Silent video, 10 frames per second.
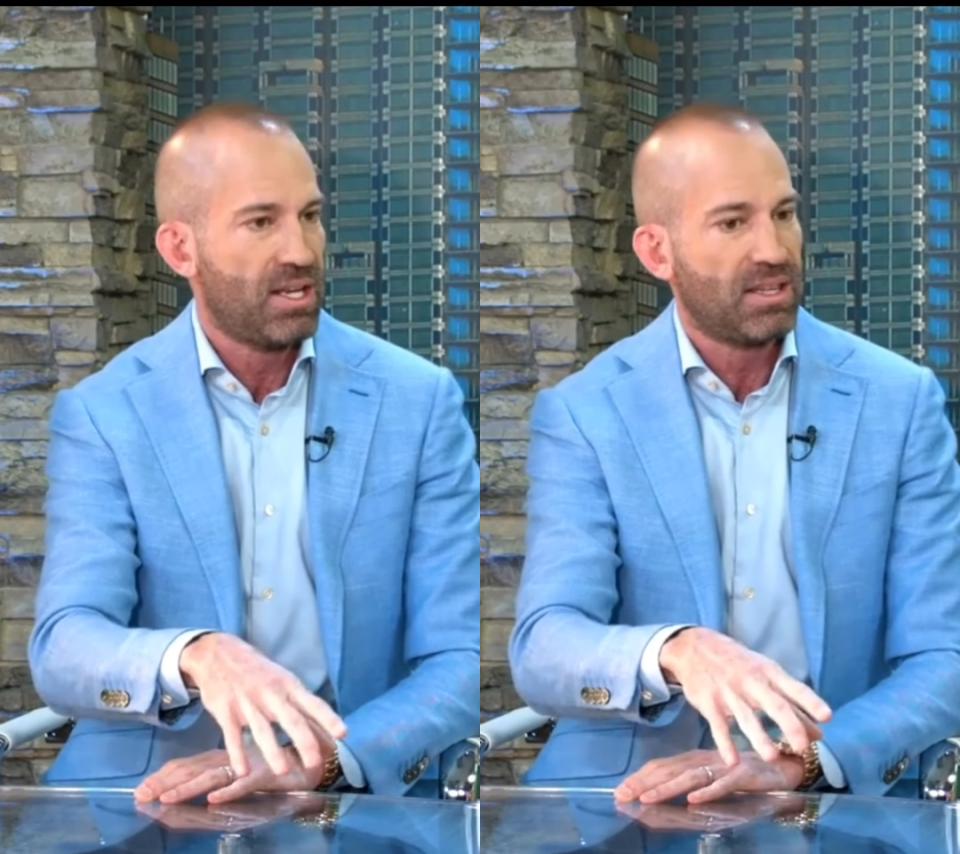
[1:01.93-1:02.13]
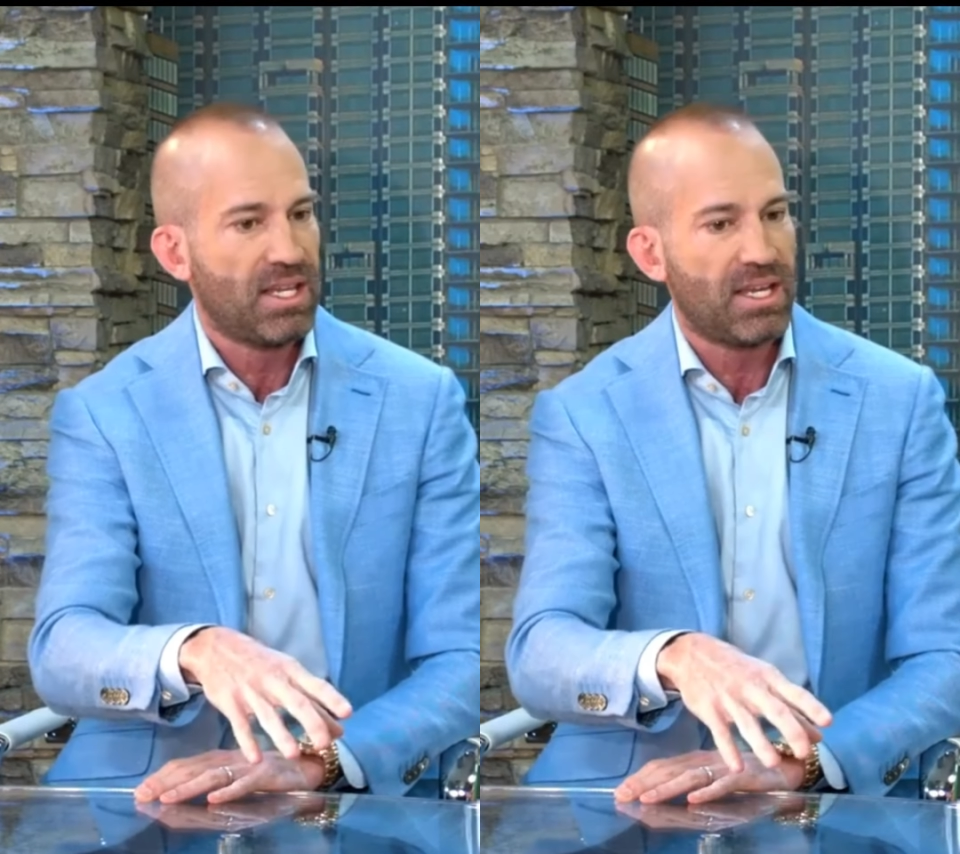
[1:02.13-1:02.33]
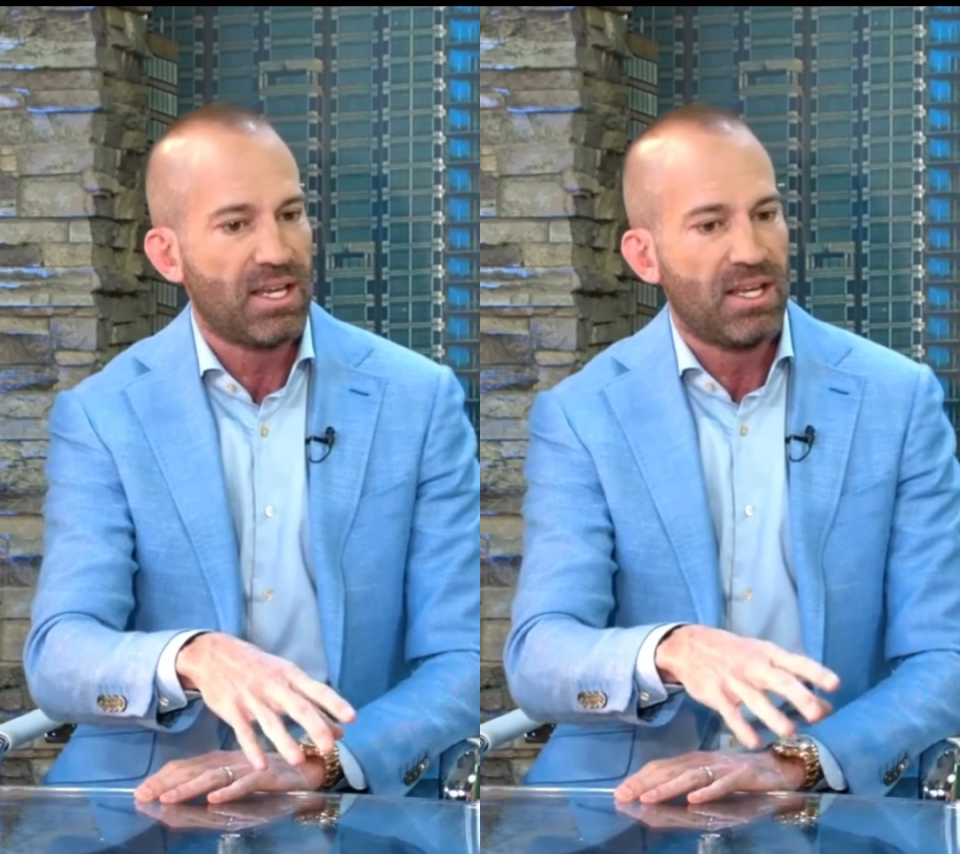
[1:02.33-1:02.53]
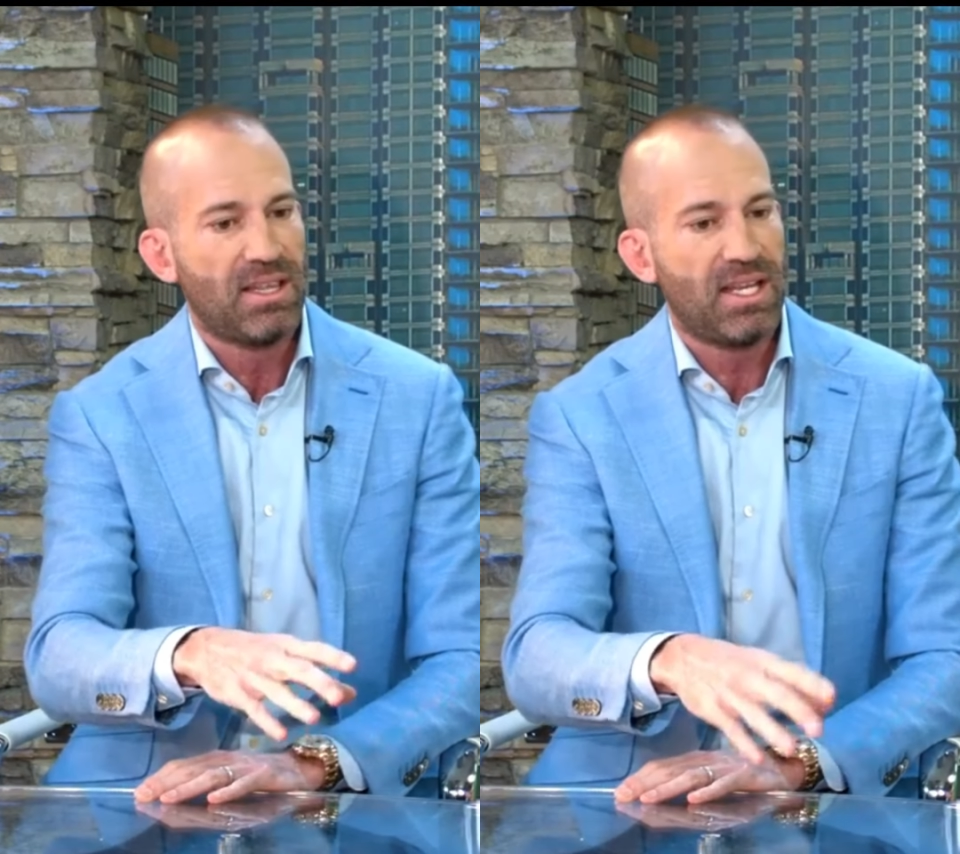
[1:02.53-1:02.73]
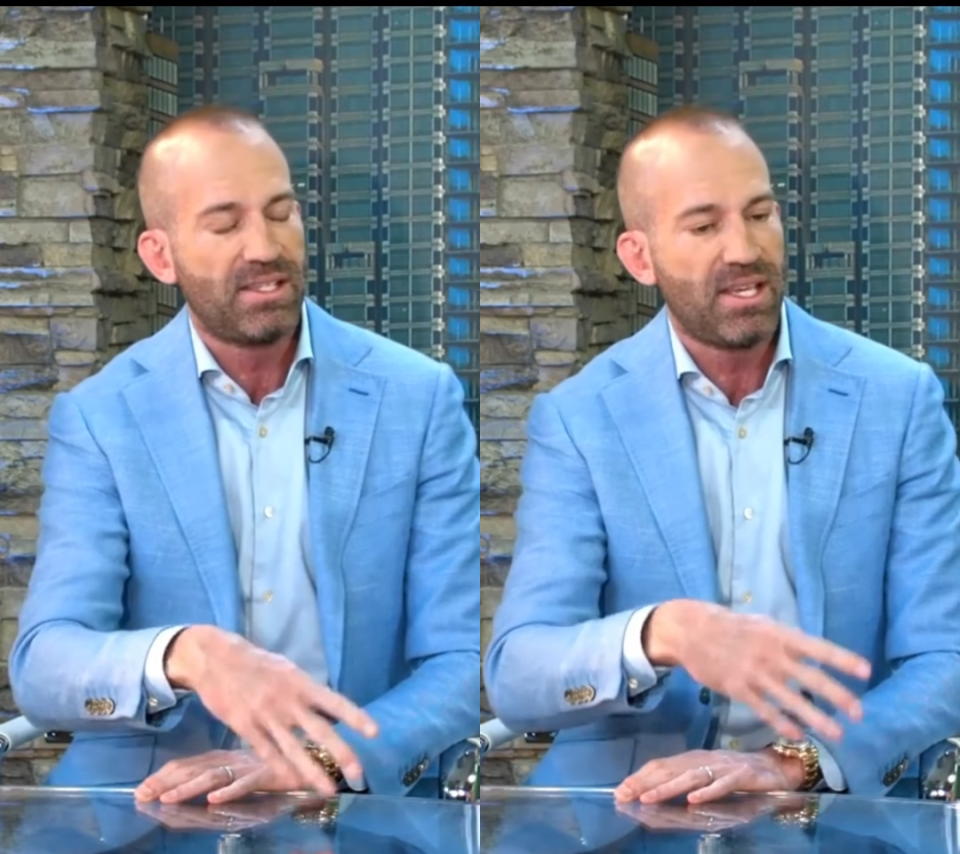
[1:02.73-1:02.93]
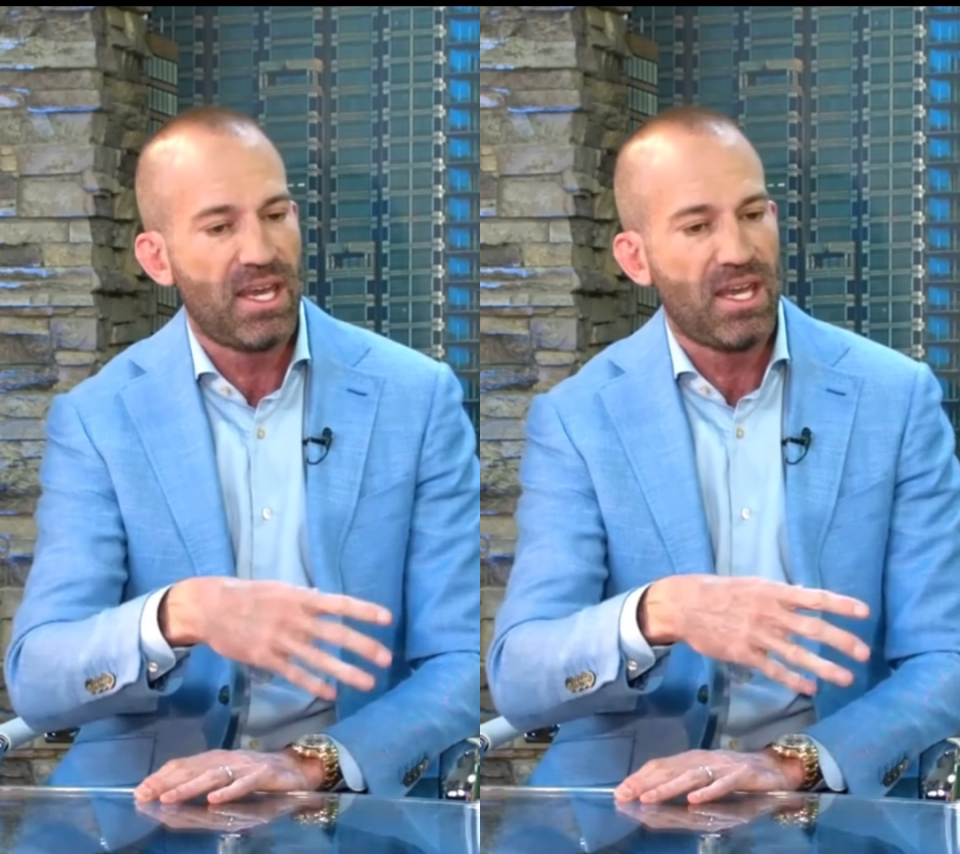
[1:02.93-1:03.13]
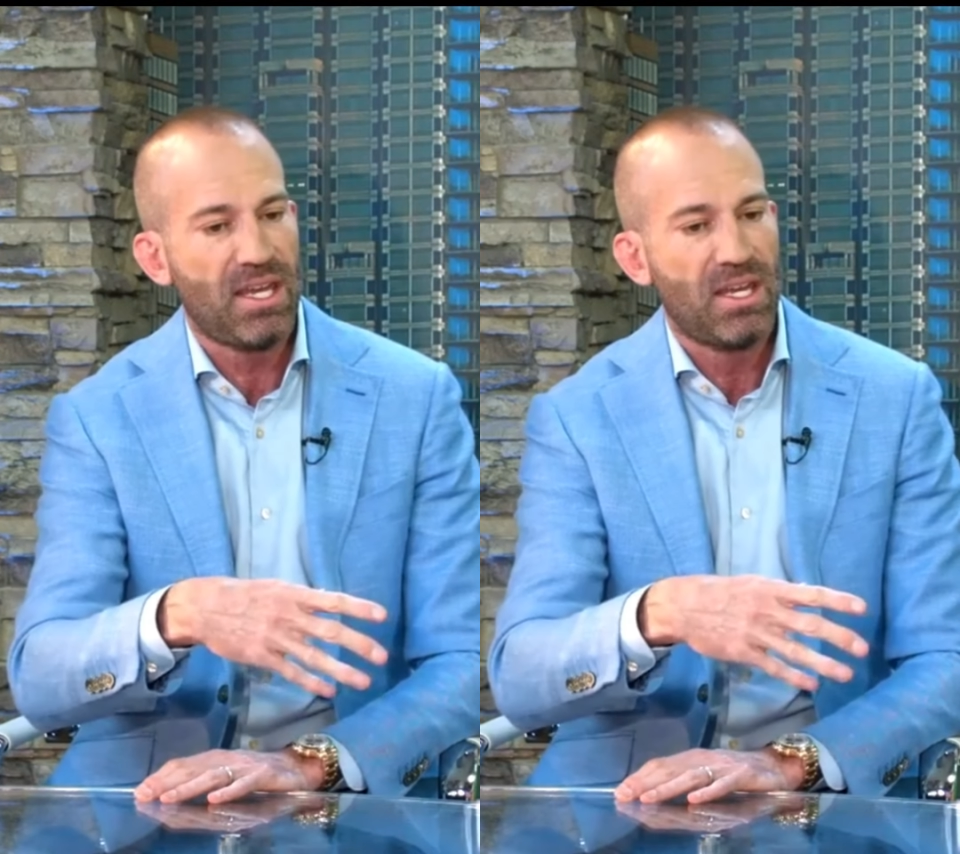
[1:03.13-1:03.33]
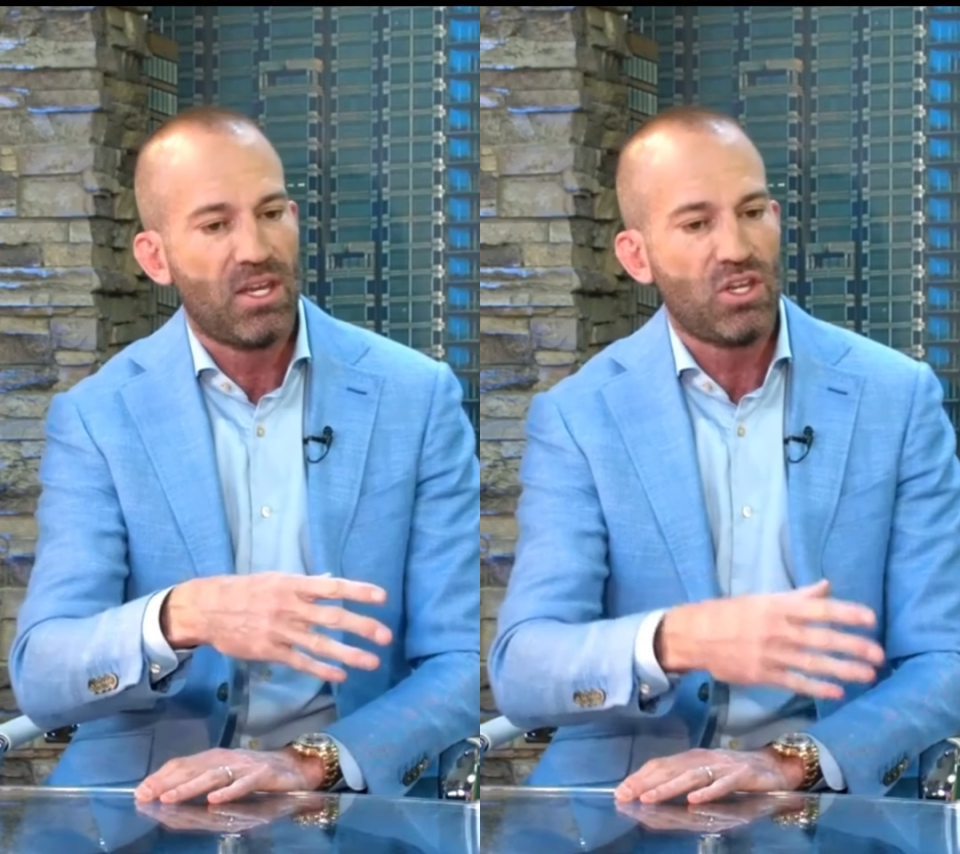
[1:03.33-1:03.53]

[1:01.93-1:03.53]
Like, let's say